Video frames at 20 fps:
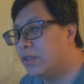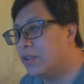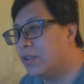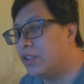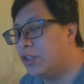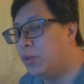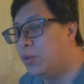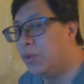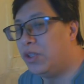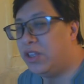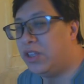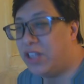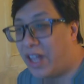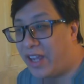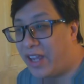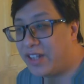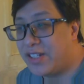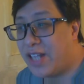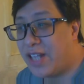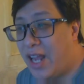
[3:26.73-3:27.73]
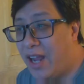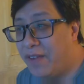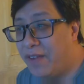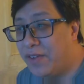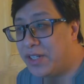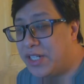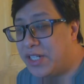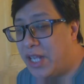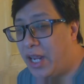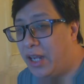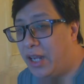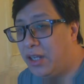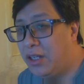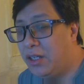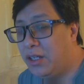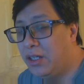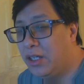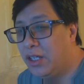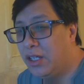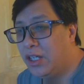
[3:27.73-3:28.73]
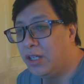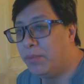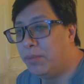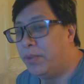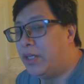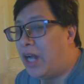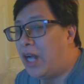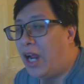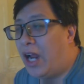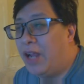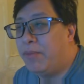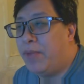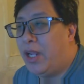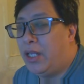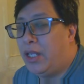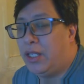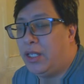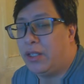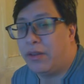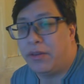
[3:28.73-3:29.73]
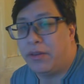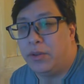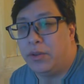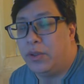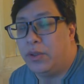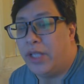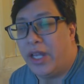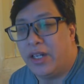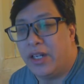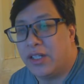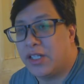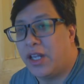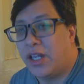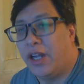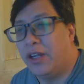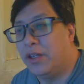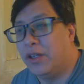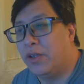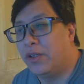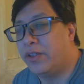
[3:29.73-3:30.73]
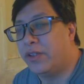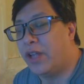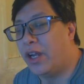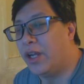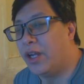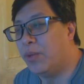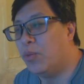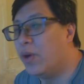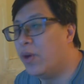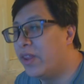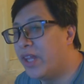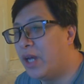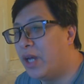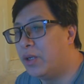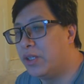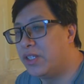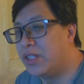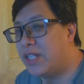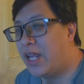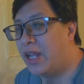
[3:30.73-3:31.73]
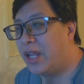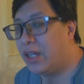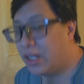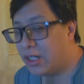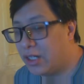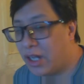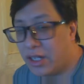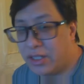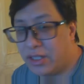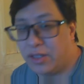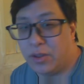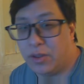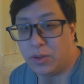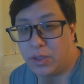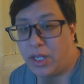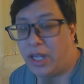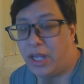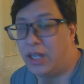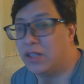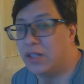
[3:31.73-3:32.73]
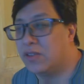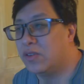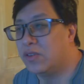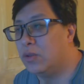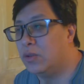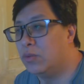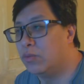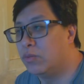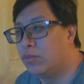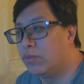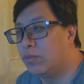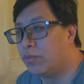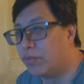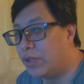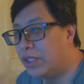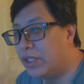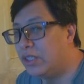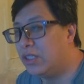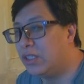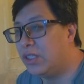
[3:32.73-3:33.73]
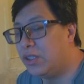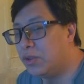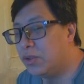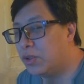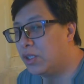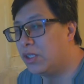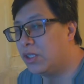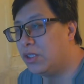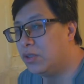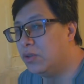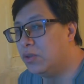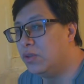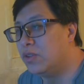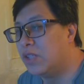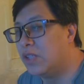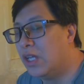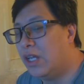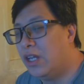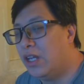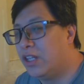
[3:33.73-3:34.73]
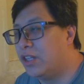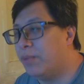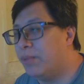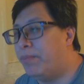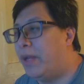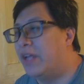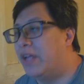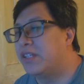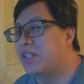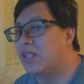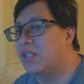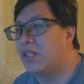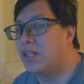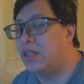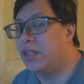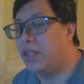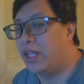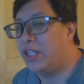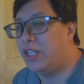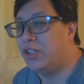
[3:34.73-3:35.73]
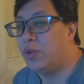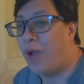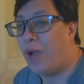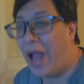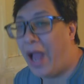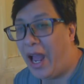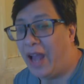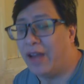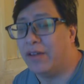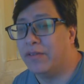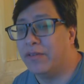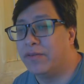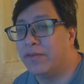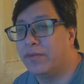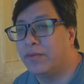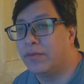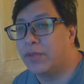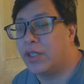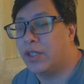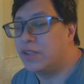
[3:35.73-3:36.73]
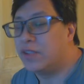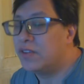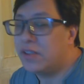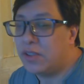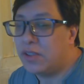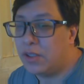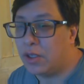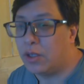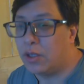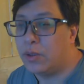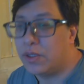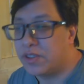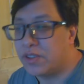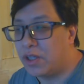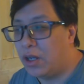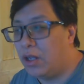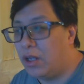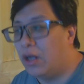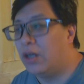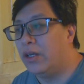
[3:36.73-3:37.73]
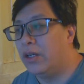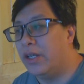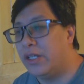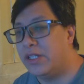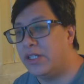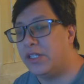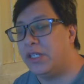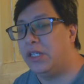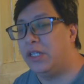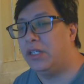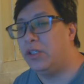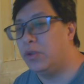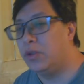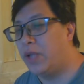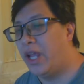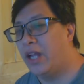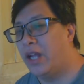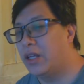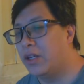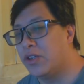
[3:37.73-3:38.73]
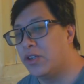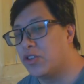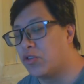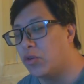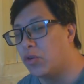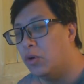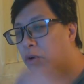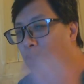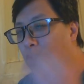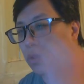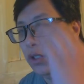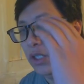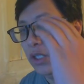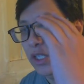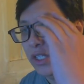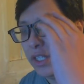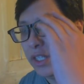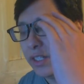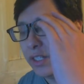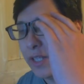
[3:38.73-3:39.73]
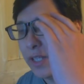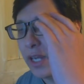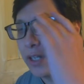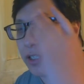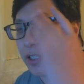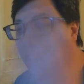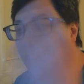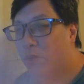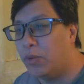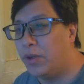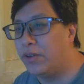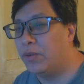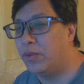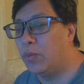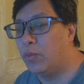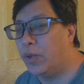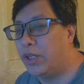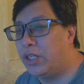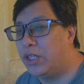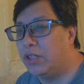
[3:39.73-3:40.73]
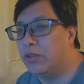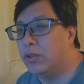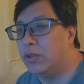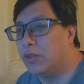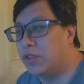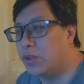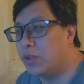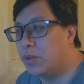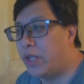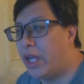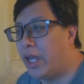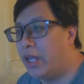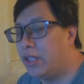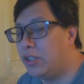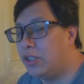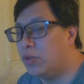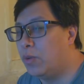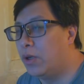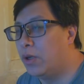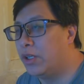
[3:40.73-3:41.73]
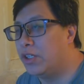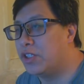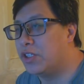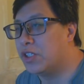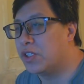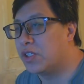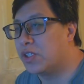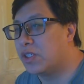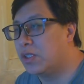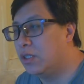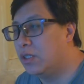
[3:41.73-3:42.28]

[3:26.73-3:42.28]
would like to have a tank, but I made it through that entire time without a tank, and I did okay. So really, you can use the best that you have, because it's all RNG. You can't control exactly what heroes you get. You want to just